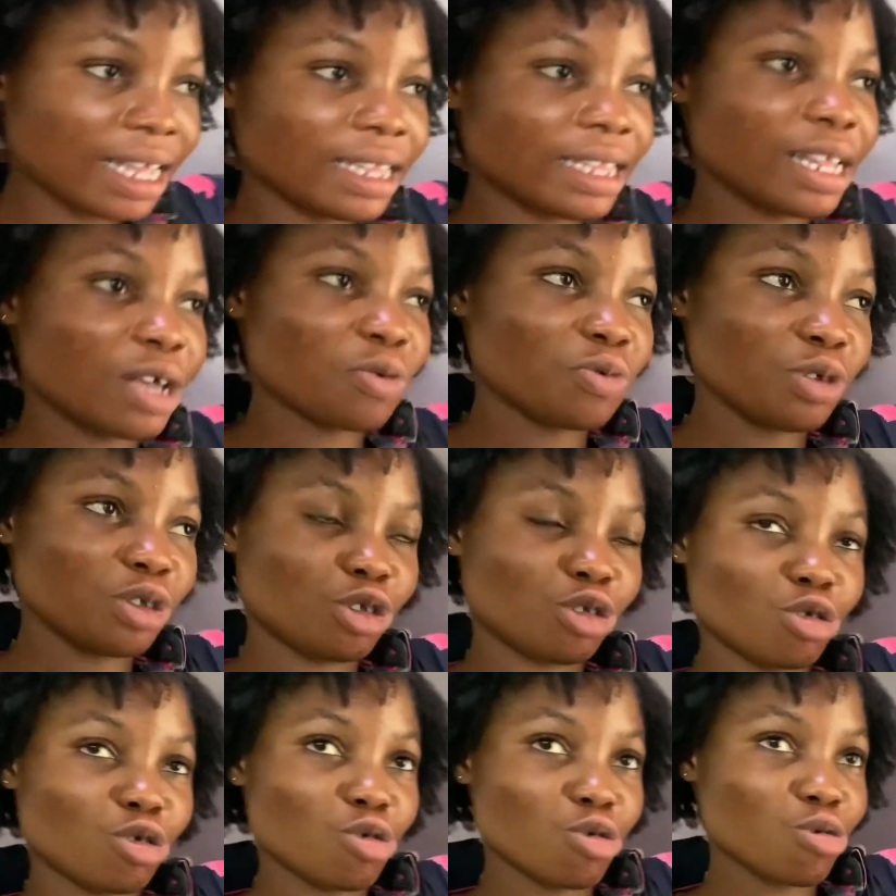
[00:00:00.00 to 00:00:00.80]
Then we
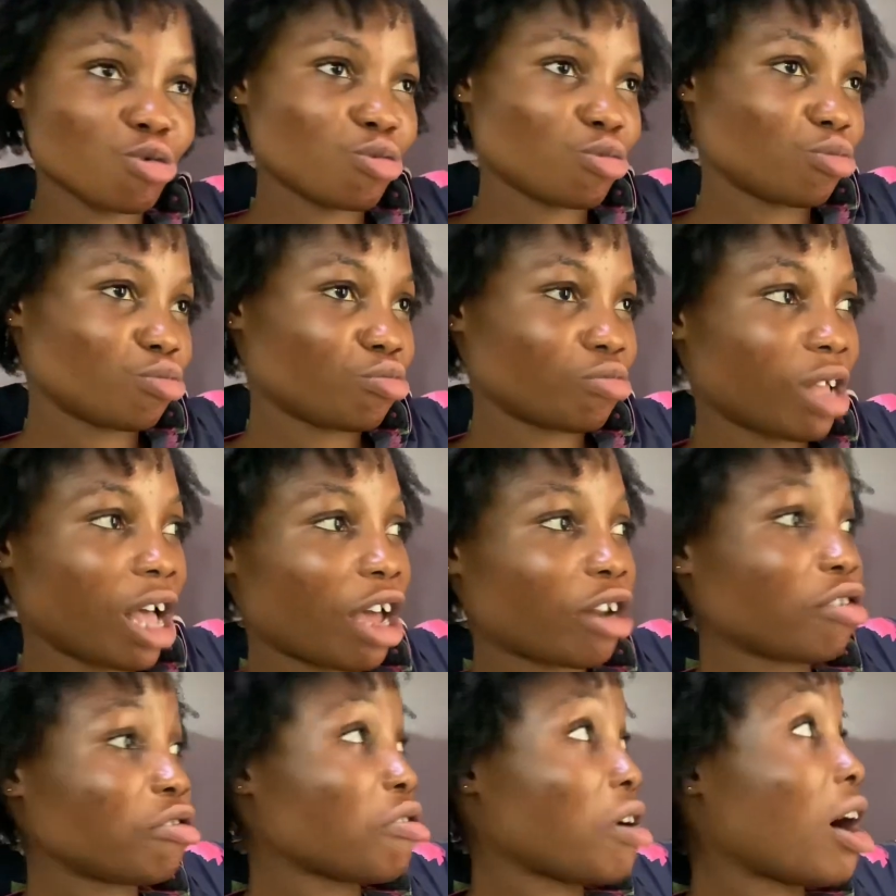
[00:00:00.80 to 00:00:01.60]
sew. I
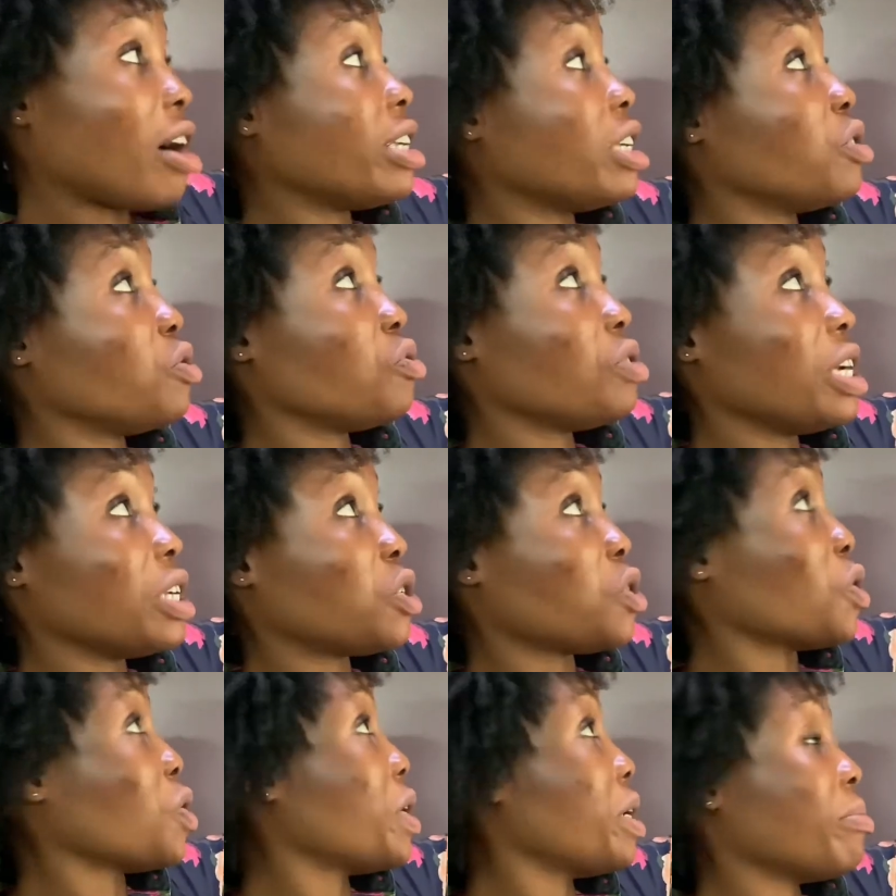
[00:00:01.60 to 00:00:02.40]
don't know how they do the
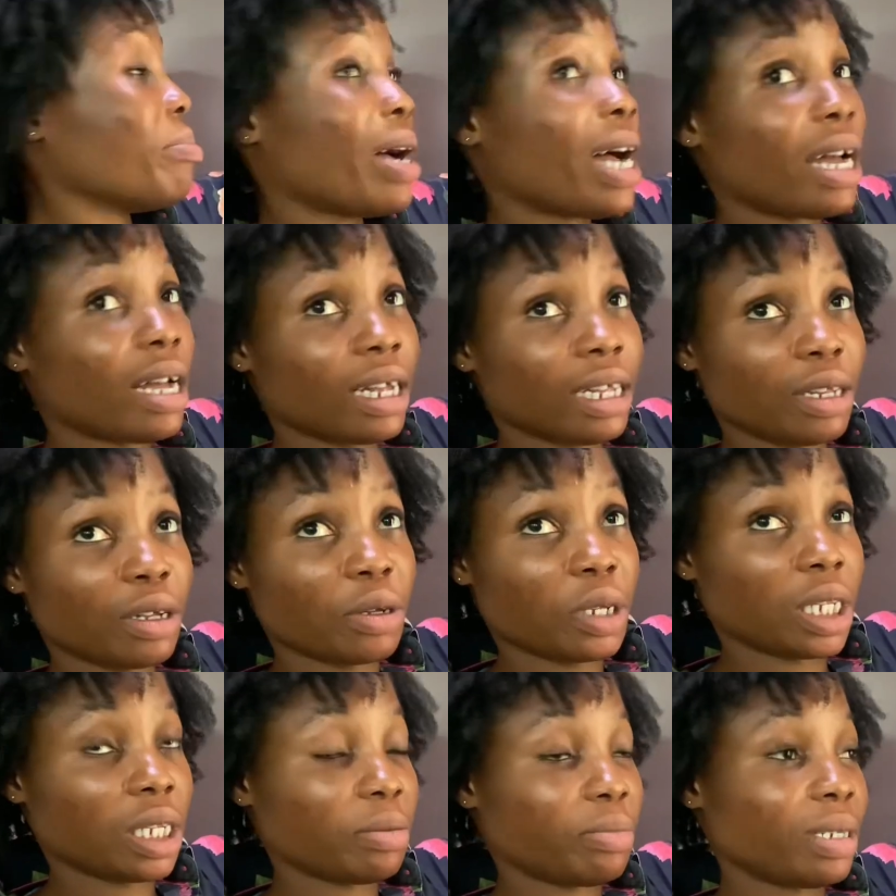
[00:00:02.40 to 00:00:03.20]
sewing, but
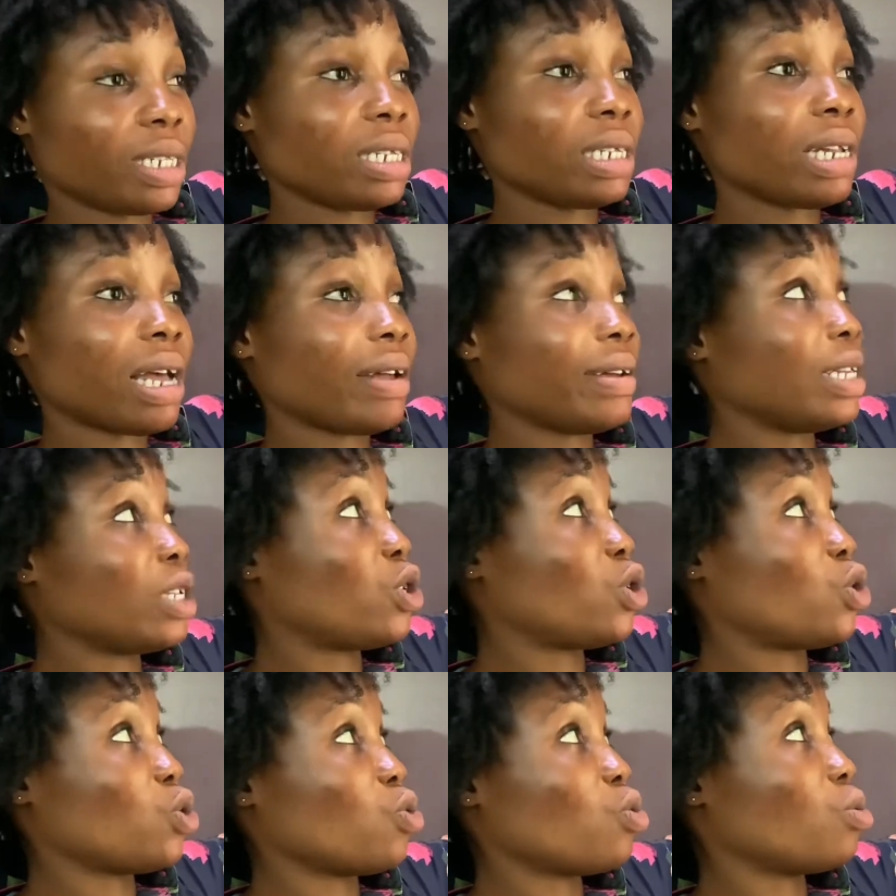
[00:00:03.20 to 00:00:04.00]
these are the
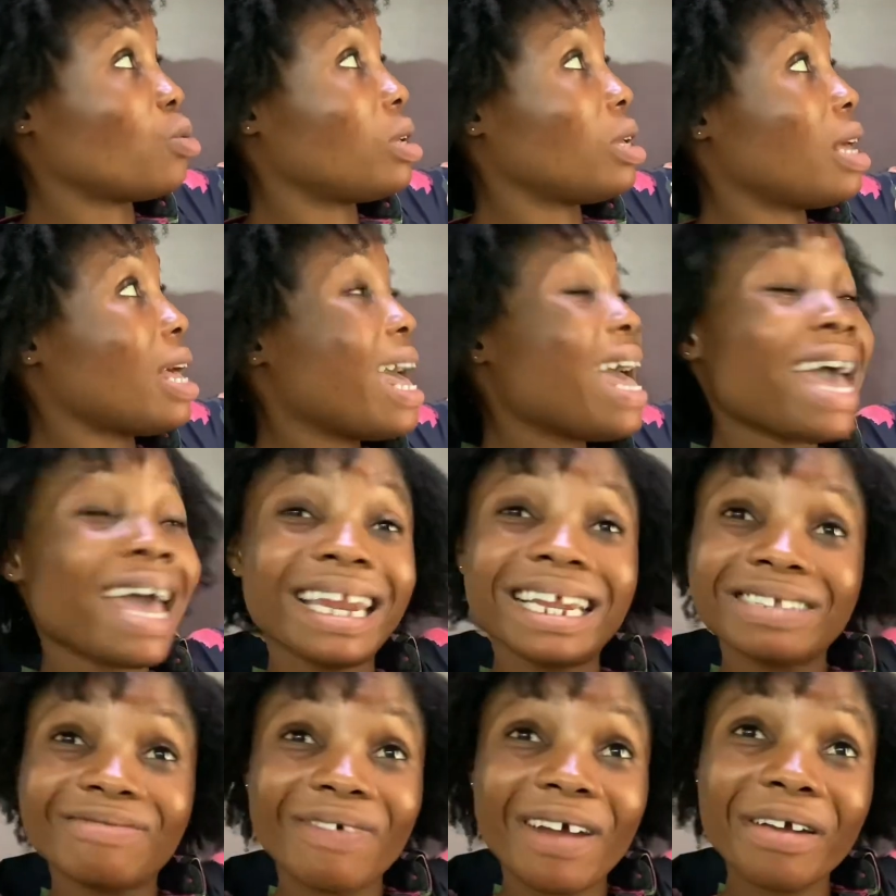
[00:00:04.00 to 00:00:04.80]
sticks.
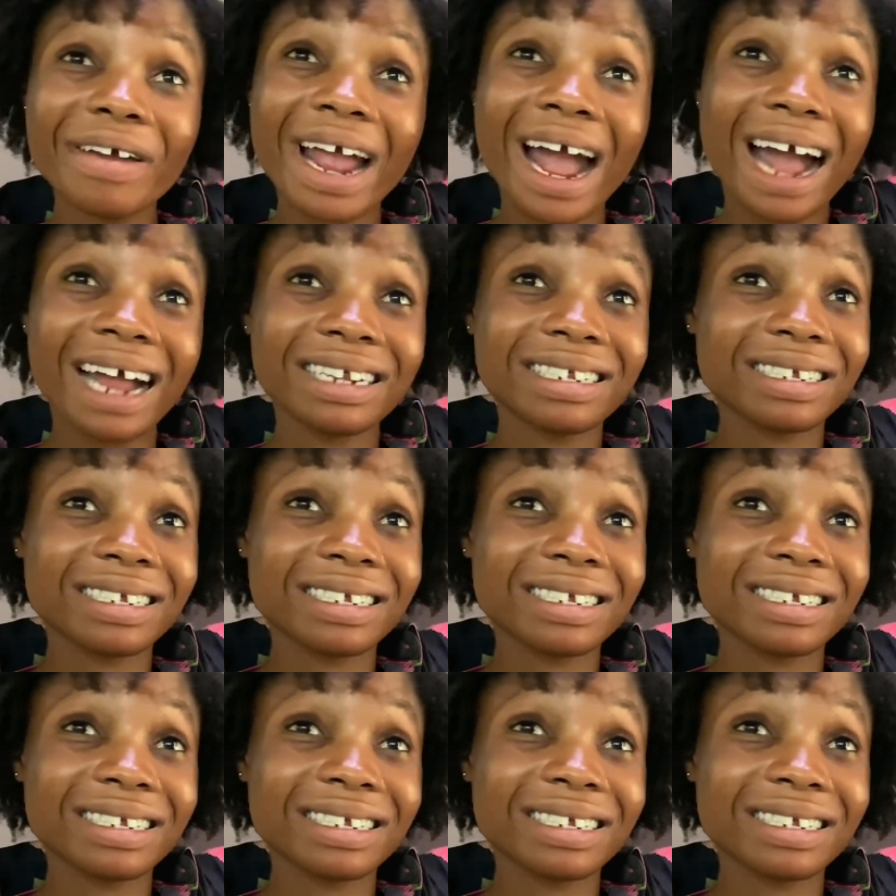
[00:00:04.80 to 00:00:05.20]
They're very hard.